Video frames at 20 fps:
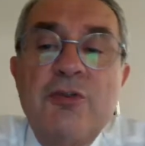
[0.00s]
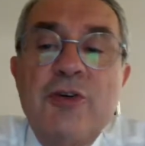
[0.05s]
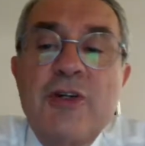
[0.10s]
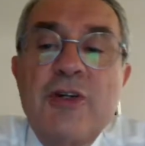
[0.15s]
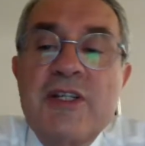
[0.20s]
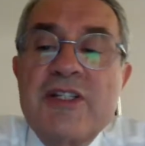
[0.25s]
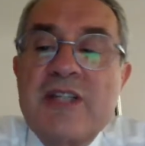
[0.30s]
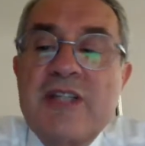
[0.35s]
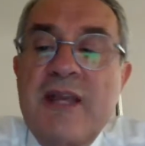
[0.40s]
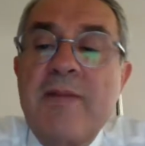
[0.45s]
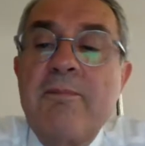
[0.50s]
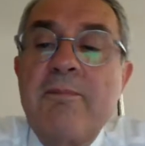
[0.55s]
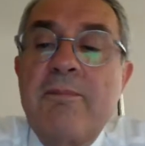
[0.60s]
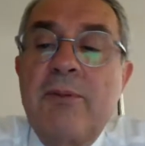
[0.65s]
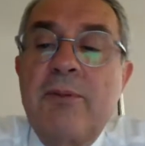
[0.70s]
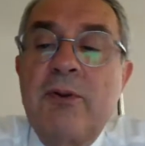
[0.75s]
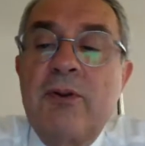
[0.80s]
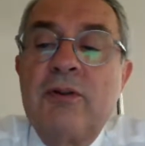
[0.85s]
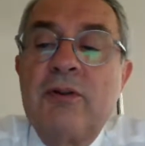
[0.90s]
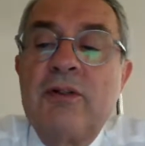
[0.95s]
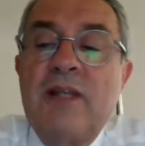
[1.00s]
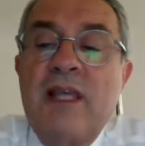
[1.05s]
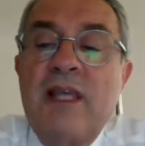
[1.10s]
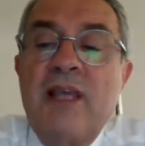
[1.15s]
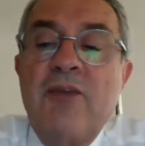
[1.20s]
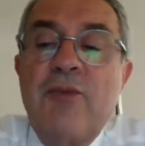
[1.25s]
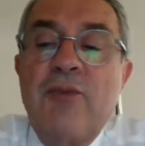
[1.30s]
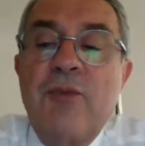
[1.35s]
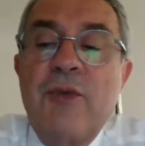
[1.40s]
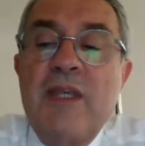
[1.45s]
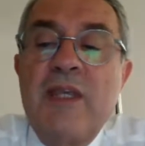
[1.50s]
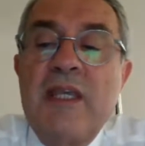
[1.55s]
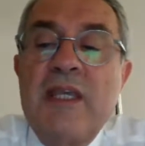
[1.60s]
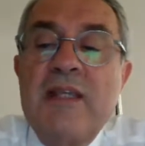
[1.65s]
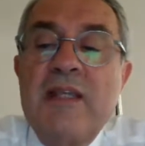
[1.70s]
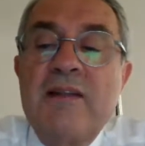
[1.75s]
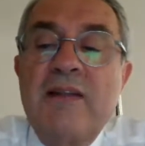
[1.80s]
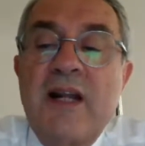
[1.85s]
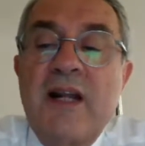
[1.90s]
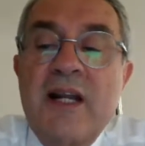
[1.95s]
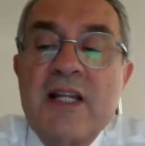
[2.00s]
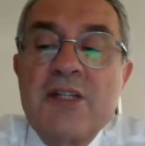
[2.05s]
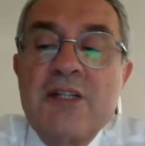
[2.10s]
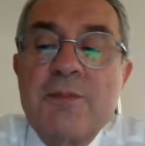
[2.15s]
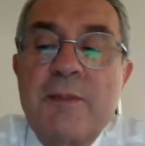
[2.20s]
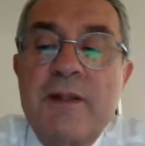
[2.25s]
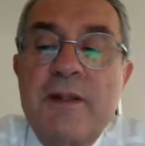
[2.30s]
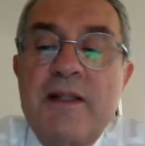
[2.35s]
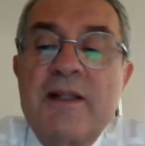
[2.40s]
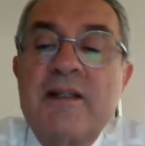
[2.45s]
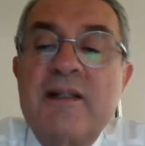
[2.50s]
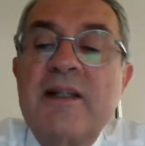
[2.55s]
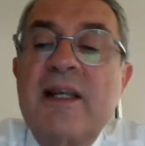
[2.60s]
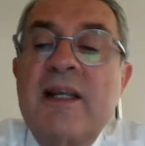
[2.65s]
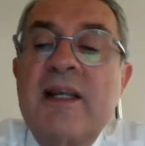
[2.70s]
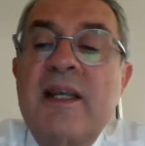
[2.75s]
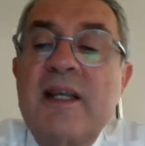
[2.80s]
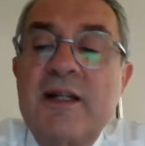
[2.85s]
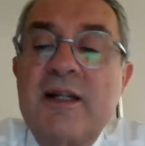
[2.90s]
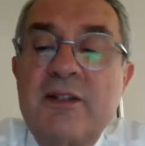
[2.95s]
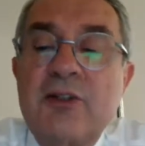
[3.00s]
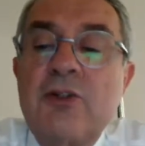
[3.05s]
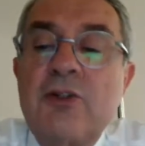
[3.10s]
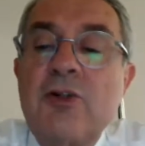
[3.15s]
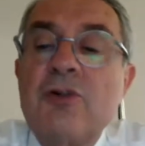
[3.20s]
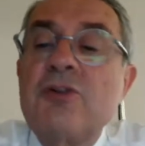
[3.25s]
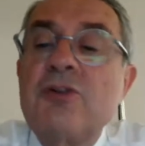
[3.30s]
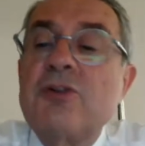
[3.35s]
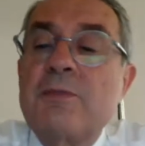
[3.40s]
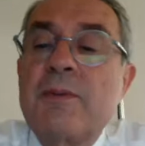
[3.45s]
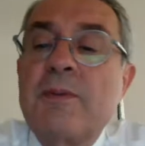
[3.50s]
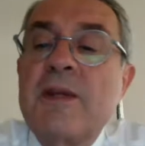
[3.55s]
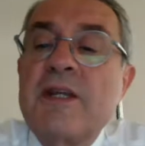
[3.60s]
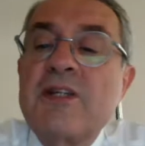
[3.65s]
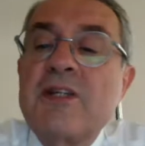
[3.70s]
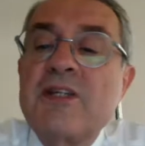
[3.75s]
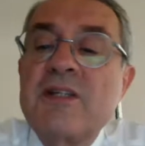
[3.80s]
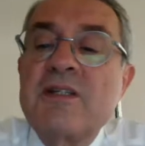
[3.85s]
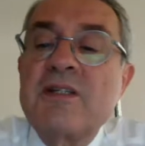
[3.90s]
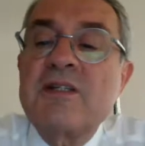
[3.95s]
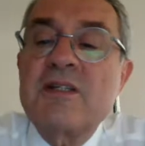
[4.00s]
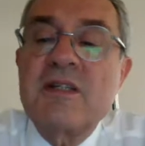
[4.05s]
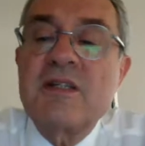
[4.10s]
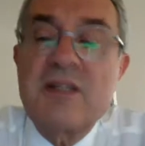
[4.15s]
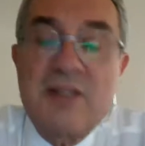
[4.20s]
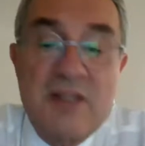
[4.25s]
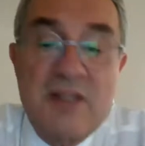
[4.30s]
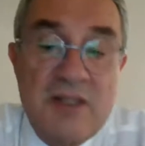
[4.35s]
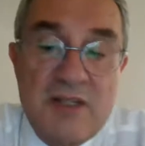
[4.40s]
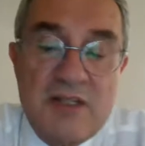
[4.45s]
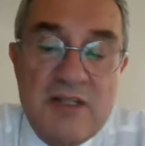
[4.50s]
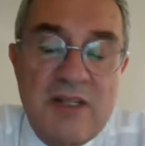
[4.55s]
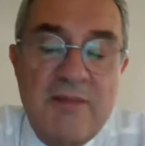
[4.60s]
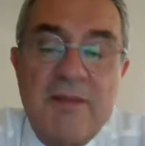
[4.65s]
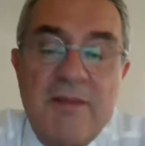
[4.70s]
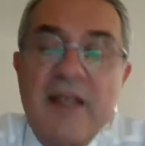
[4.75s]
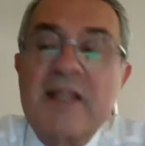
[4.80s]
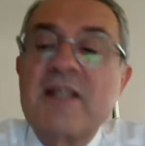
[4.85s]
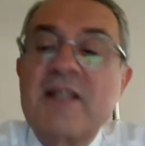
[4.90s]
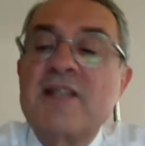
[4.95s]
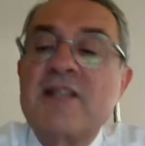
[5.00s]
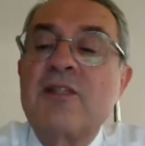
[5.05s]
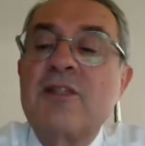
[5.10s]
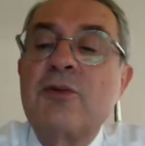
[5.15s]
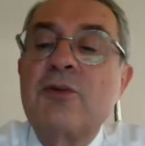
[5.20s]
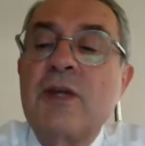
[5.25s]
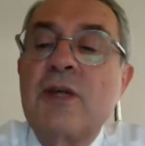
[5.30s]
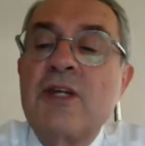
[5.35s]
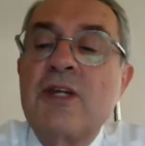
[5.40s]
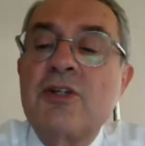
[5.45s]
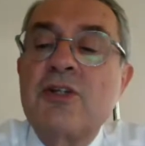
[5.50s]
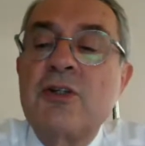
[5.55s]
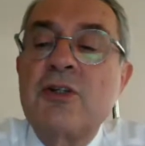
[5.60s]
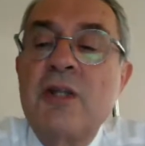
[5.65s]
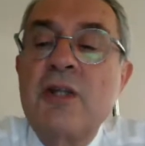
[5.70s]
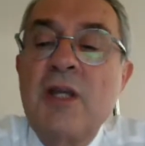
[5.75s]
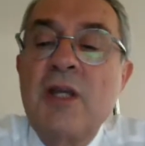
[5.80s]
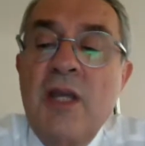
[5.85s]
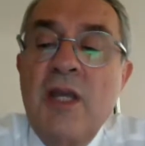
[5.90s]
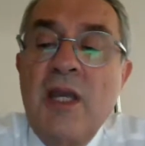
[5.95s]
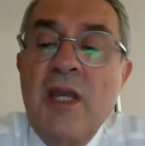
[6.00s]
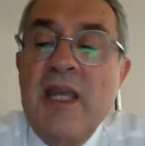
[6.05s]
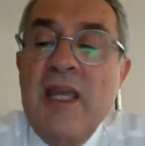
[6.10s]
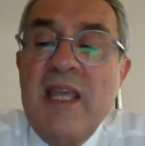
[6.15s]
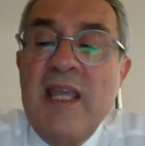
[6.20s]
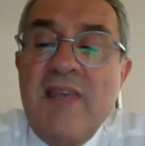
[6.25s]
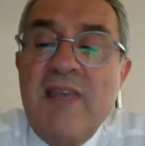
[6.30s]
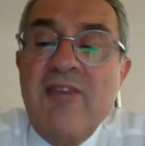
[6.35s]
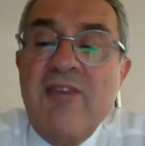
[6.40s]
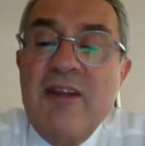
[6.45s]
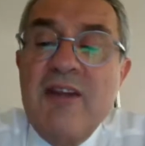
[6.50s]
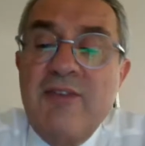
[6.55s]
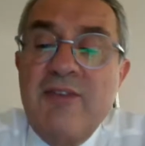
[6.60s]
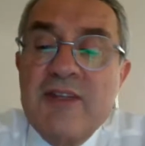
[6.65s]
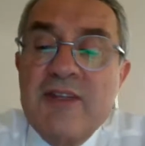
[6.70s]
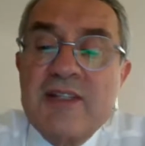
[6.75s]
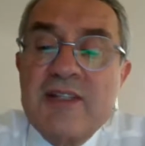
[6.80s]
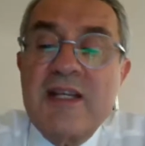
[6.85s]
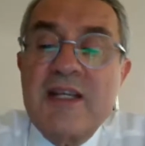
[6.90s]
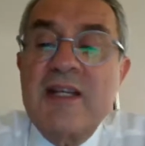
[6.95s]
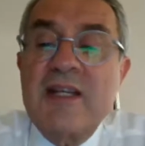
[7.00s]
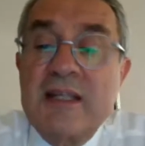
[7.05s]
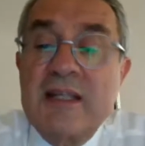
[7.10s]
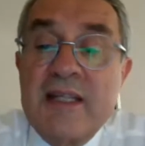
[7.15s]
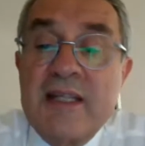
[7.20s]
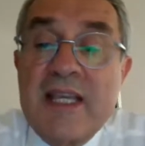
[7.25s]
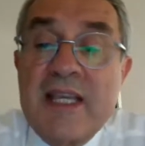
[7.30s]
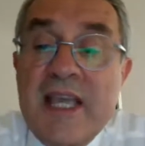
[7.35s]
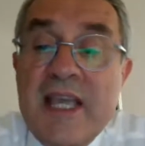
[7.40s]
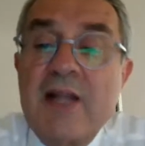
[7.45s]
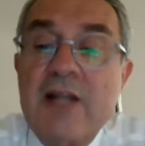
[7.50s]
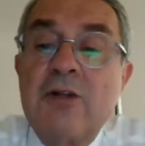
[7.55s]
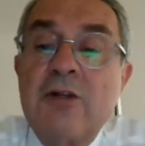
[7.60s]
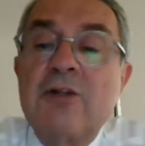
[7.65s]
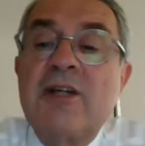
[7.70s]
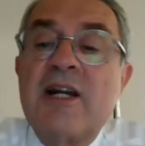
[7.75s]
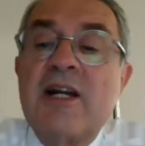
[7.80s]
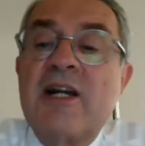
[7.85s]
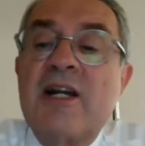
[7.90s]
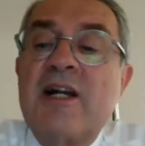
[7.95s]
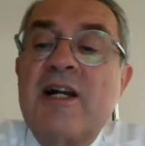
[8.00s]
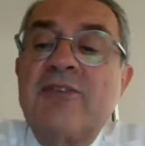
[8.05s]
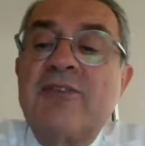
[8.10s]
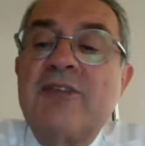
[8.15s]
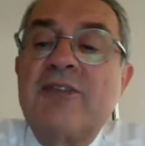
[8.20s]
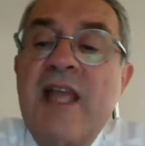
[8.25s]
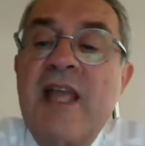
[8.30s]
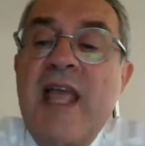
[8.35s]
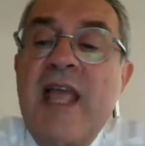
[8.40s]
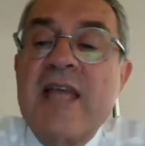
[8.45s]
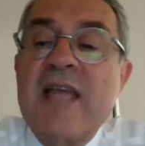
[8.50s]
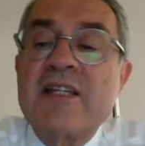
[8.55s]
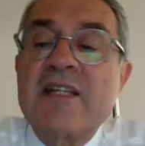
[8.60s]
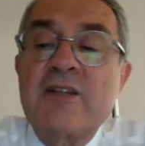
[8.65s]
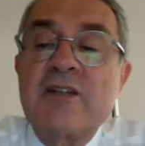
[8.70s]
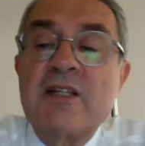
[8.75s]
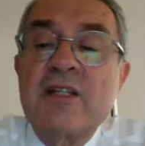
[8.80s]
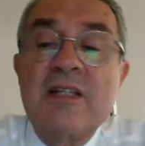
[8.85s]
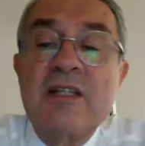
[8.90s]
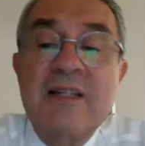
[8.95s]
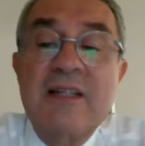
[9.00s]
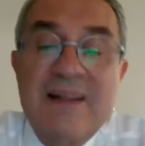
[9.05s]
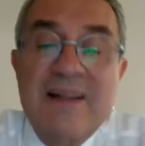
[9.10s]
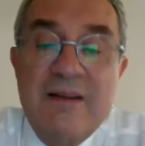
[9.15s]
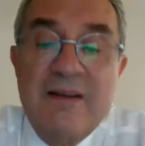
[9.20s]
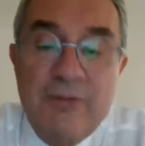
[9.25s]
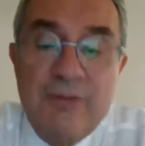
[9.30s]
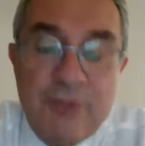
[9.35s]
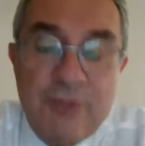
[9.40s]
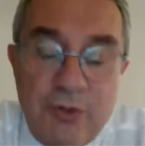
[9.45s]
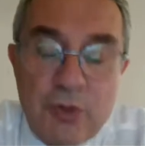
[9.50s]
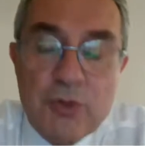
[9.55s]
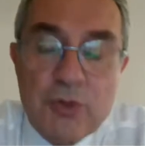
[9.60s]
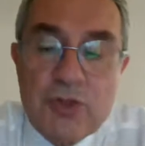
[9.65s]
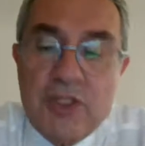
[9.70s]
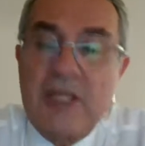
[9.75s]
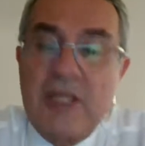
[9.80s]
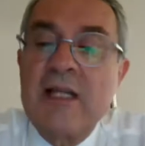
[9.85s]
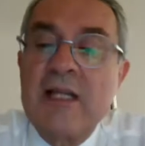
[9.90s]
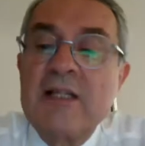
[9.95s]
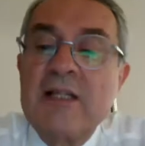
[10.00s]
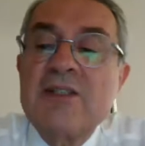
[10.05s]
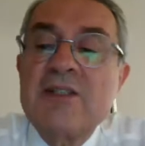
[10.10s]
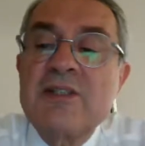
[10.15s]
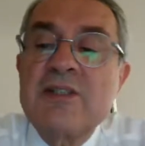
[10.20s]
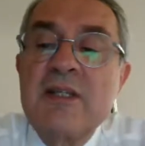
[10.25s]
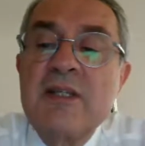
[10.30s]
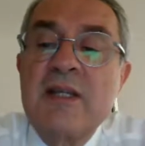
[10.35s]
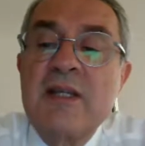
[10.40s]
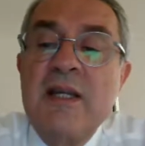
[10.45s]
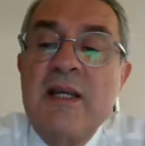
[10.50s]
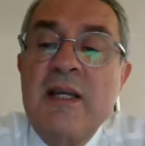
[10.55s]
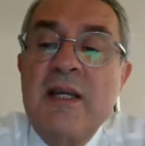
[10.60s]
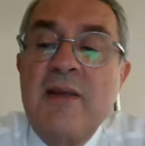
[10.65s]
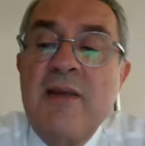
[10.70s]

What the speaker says: And so, for example, if we transplant a keratoconus patient, this is a schematic situation, even if the center, the yellow graft, has few cells,